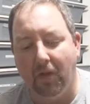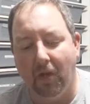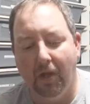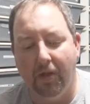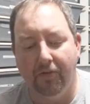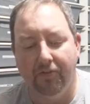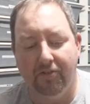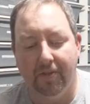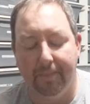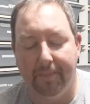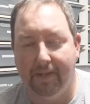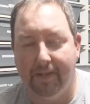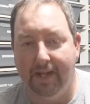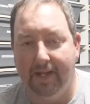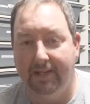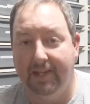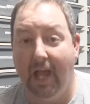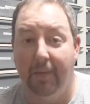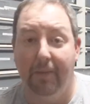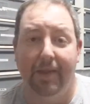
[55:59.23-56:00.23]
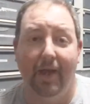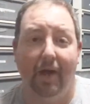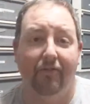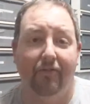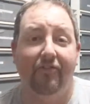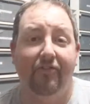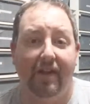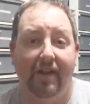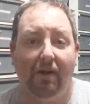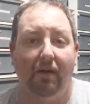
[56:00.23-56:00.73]
something like that without
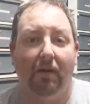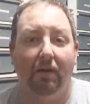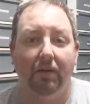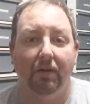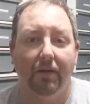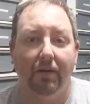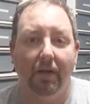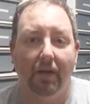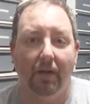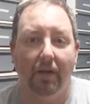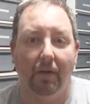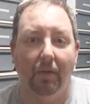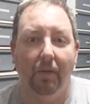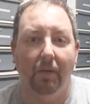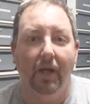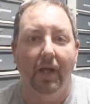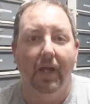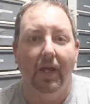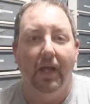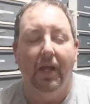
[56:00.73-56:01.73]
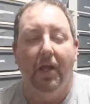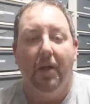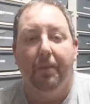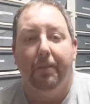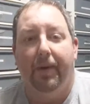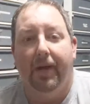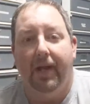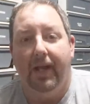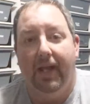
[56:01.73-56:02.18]
fear. But